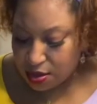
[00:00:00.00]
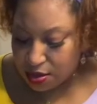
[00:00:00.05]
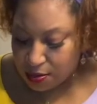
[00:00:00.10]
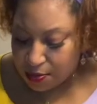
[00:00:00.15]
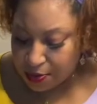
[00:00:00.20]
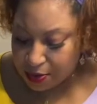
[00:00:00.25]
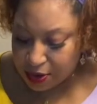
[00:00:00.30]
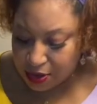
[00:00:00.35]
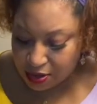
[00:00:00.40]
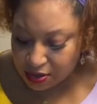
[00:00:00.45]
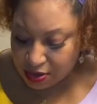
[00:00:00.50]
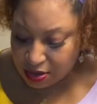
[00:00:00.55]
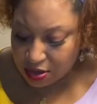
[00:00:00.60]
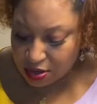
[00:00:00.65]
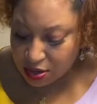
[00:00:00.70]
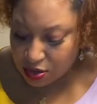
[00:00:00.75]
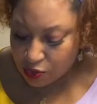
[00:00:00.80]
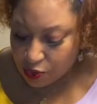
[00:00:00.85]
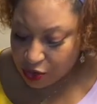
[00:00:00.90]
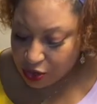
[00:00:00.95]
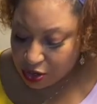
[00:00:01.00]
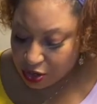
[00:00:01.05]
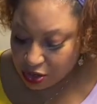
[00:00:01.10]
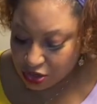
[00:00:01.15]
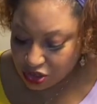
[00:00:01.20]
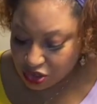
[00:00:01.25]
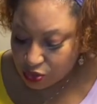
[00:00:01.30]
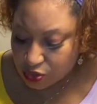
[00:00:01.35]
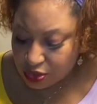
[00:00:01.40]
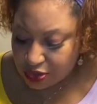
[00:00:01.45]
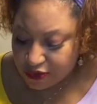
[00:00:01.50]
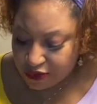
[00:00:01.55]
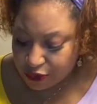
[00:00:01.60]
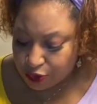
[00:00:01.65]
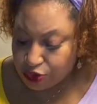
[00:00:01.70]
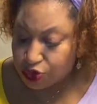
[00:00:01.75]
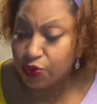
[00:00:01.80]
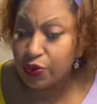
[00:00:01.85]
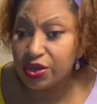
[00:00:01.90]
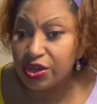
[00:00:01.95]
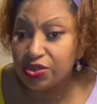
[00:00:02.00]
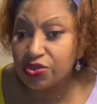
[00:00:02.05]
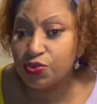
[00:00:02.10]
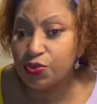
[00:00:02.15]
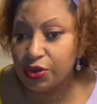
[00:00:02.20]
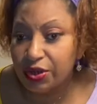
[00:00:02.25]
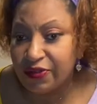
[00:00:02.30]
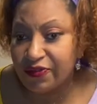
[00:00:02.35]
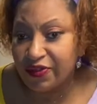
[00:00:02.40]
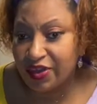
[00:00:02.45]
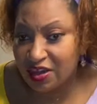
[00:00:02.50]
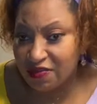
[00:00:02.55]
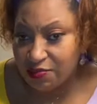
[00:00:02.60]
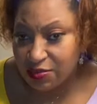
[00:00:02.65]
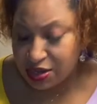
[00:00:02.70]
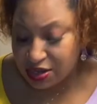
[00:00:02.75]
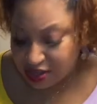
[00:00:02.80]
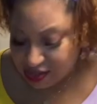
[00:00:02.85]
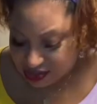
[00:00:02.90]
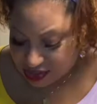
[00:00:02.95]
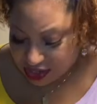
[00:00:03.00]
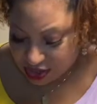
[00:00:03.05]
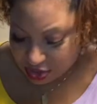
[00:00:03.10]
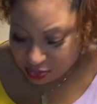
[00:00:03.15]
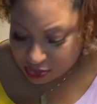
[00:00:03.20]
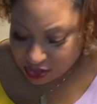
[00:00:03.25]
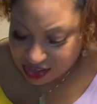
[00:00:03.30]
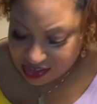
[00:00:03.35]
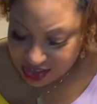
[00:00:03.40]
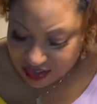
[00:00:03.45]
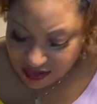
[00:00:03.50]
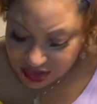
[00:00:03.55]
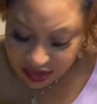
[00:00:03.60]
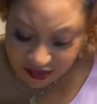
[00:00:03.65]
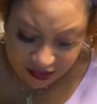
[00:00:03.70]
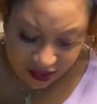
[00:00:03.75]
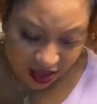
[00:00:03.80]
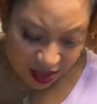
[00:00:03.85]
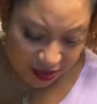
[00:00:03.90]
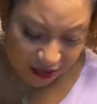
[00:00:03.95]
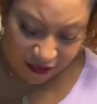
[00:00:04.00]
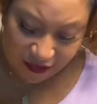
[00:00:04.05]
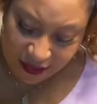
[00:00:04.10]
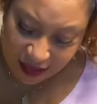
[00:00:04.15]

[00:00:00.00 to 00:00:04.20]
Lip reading: But we're shooting for 20 to 25 minutes at 375.